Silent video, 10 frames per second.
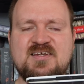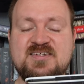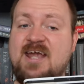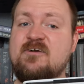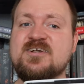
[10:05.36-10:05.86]

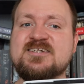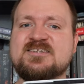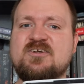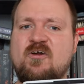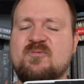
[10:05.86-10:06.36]

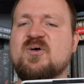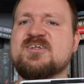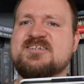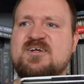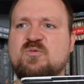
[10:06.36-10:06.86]
carries her
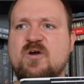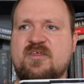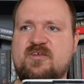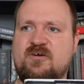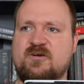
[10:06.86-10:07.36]
monster
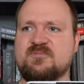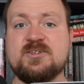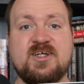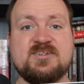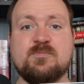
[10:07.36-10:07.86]
with her.
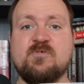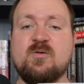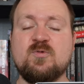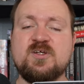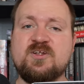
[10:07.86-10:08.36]
So as you
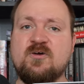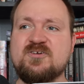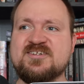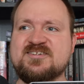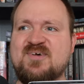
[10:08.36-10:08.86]
probably
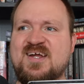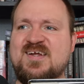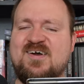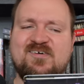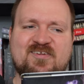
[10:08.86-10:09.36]
noticed by
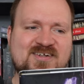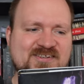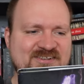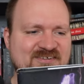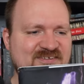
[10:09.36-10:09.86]
now,
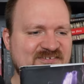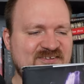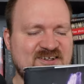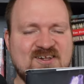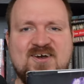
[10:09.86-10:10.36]
there's a
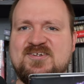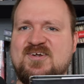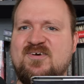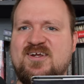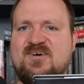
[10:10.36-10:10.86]
lot
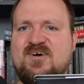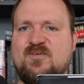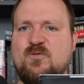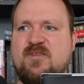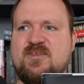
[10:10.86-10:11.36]
going
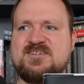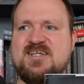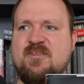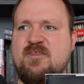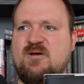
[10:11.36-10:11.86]
on with this
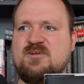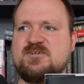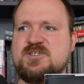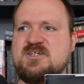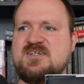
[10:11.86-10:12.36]

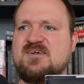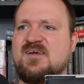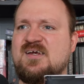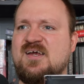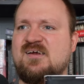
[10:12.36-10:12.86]
anthology.
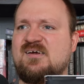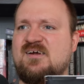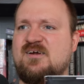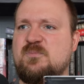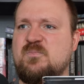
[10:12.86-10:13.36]

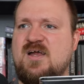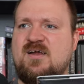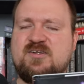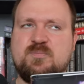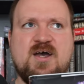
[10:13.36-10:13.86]

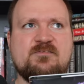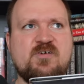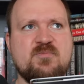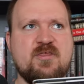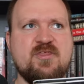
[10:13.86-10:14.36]
And apart
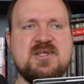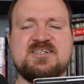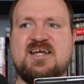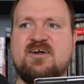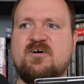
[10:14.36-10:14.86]
from the
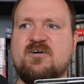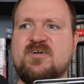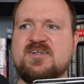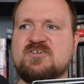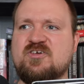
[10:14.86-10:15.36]
things I
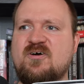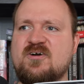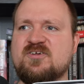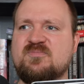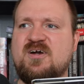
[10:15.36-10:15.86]
already
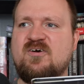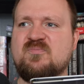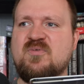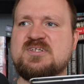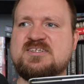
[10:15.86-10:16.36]
talked about,
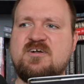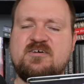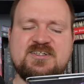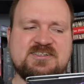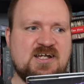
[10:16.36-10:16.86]
most
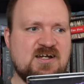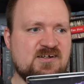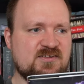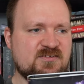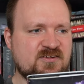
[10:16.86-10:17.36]
stories
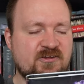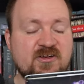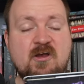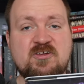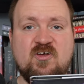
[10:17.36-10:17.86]
are
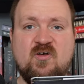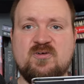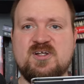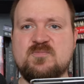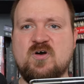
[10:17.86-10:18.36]
not
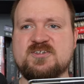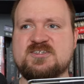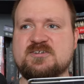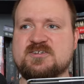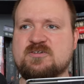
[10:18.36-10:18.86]
only
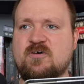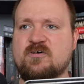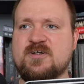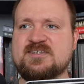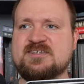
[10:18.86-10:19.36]
monster
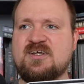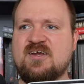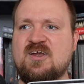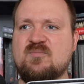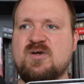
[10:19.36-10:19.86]
stories,
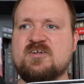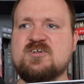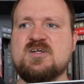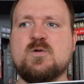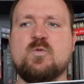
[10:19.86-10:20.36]
but
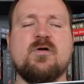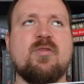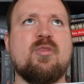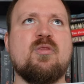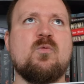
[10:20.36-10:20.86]
deal
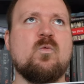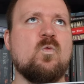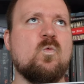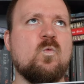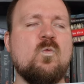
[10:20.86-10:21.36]
with
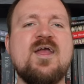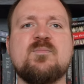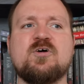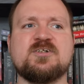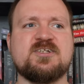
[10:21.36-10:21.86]
way
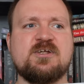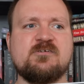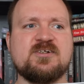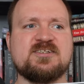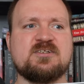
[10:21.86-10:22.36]
more
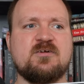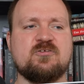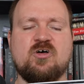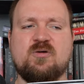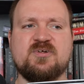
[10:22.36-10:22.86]
serious
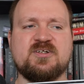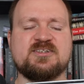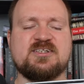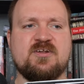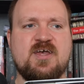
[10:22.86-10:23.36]

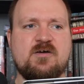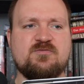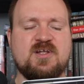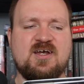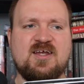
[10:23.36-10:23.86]
topics and
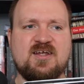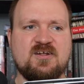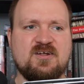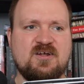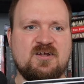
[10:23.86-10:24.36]
have
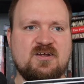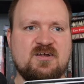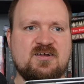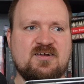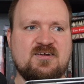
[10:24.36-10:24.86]
like
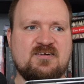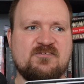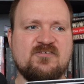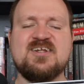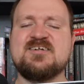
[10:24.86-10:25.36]

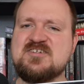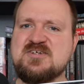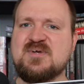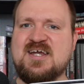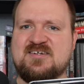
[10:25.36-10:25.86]
really
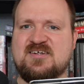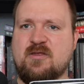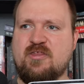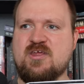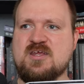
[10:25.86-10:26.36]
deep cutting
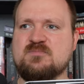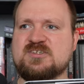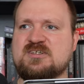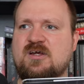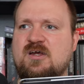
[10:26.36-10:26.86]

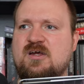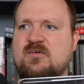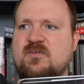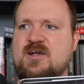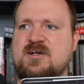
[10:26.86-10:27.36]
themes.
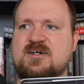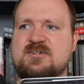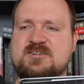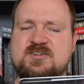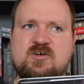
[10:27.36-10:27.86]
There
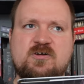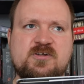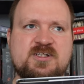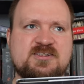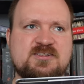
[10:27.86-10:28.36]
are
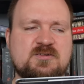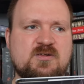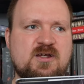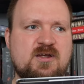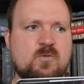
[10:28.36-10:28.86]
stories
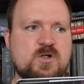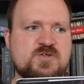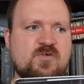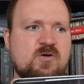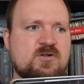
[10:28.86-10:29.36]
which
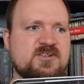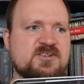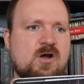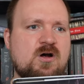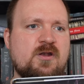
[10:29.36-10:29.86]

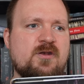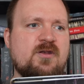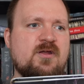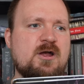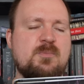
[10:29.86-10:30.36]
focus
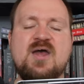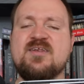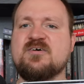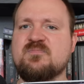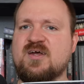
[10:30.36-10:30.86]
on
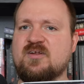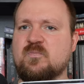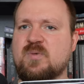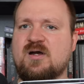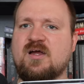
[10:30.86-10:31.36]

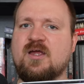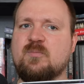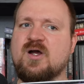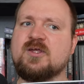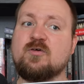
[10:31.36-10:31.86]
abandonment
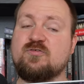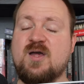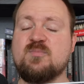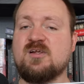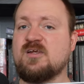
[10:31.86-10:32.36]
by your
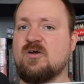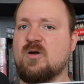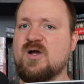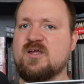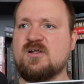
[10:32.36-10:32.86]
family or
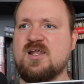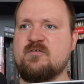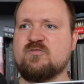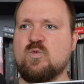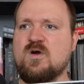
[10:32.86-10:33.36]
by your
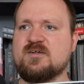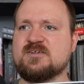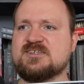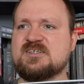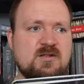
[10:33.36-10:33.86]
loved
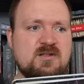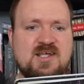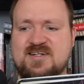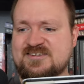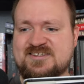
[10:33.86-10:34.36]
ones.
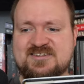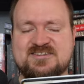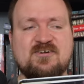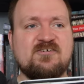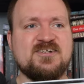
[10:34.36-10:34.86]
Like I said,
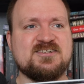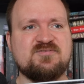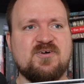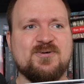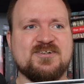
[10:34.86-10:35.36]
stories
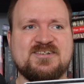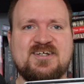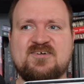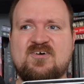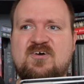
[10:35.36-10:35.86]

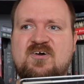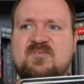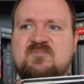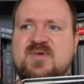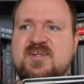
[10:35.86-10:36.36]
focusing
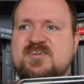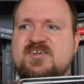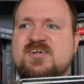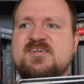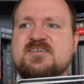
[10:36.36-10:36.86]
on mental
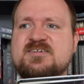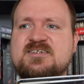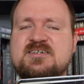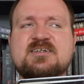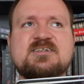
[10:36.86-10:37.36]

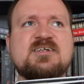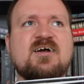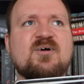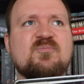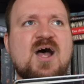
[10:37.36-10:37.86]
illnesses,
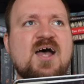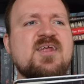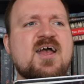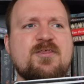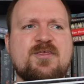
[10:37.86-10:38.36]

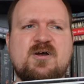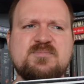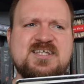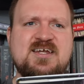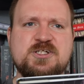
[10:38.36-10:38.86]
unhealthy
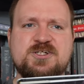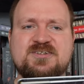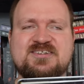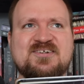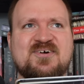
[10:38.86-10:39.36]

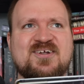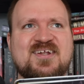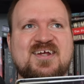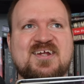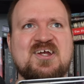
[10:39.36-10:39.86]
obsessions, or
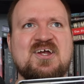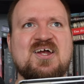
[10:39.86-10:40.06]
like